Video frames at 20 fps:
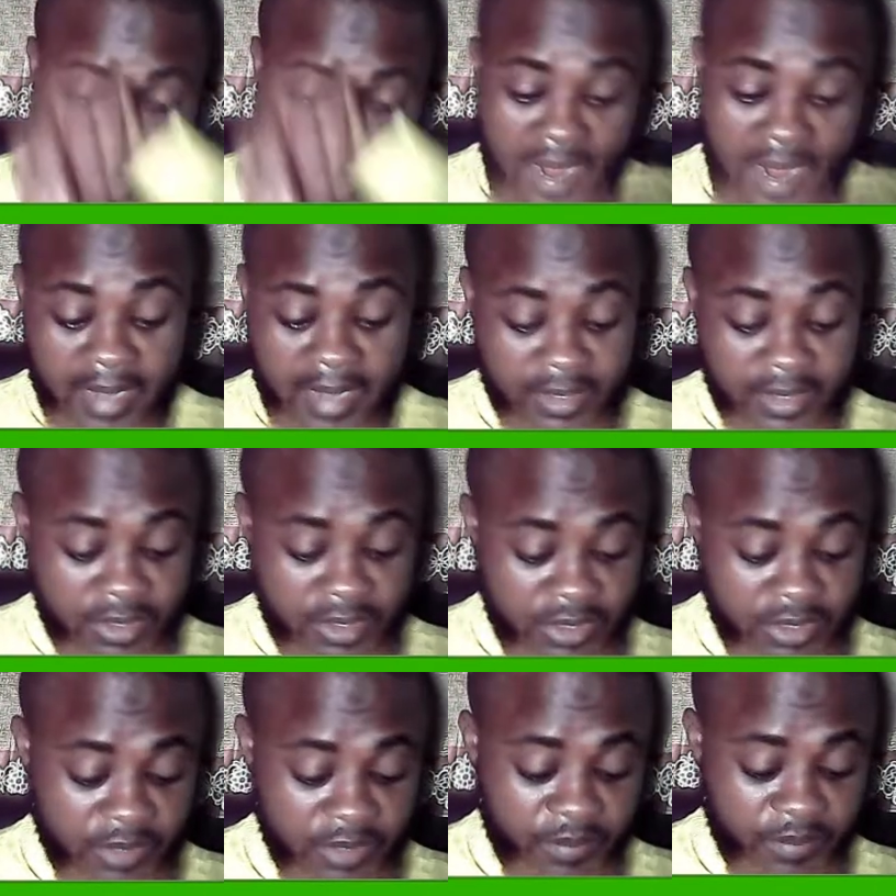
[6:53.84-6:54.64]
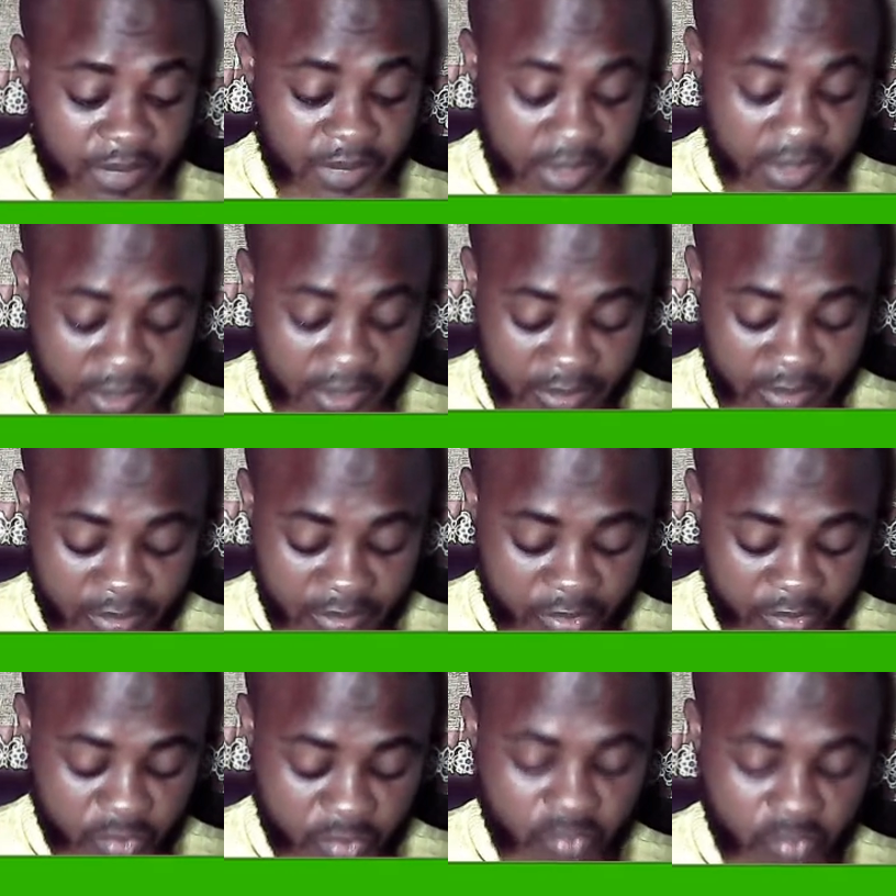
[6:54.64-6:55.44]
and the meaning
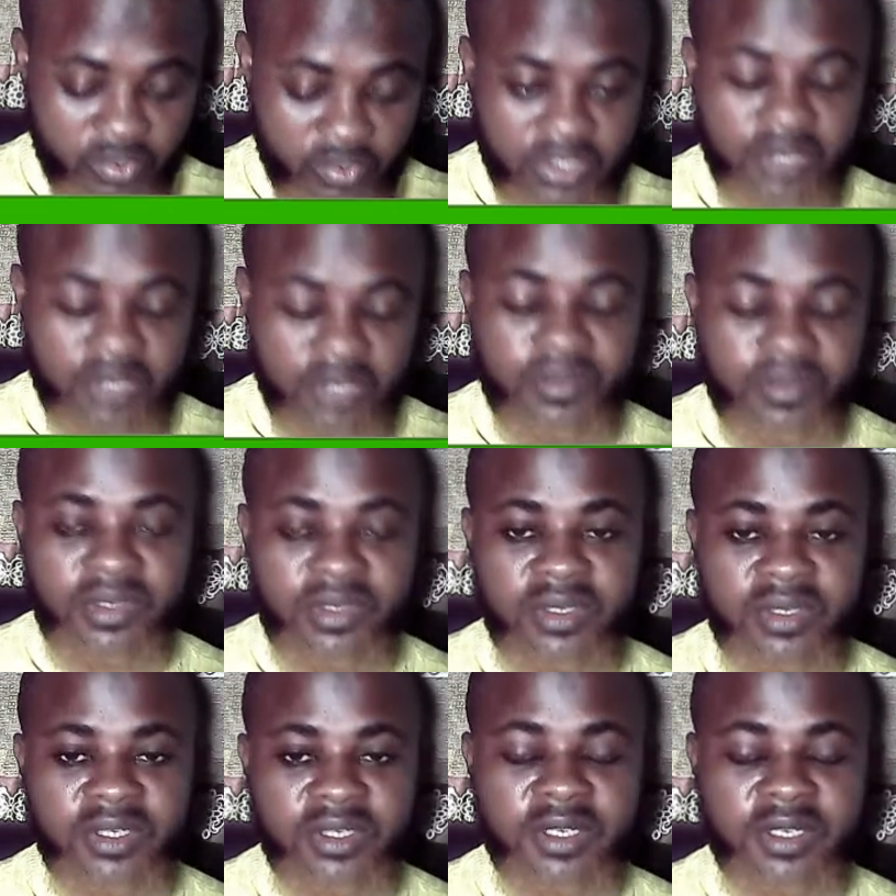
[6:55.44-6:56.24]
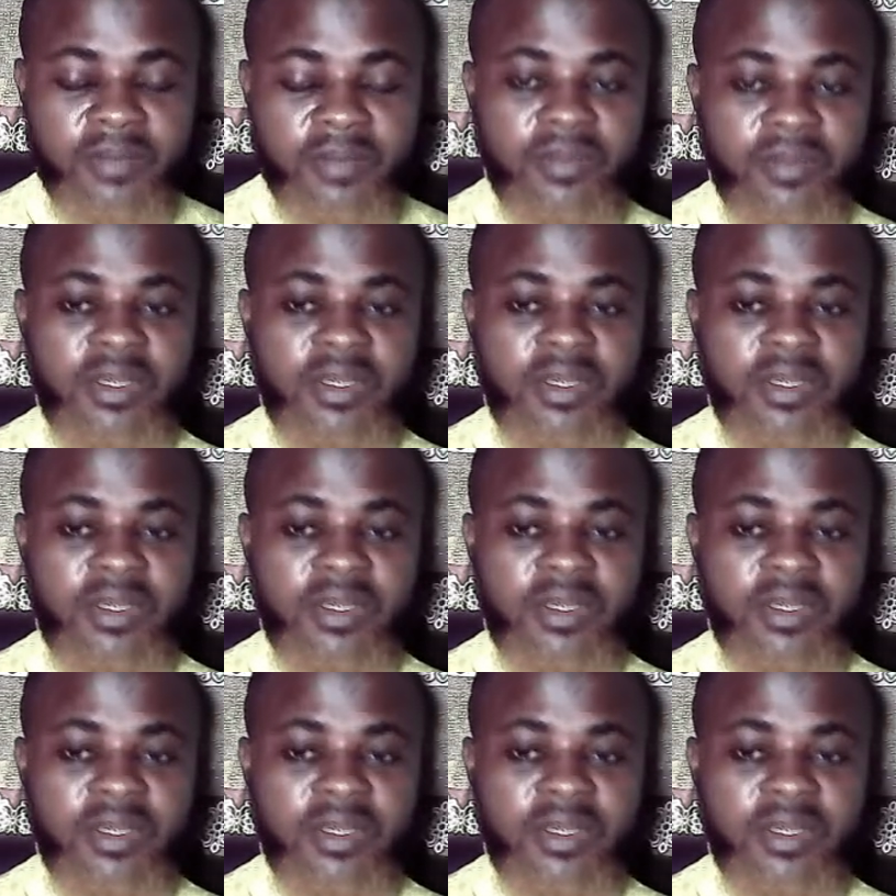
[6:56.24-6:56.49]
so will still be the same.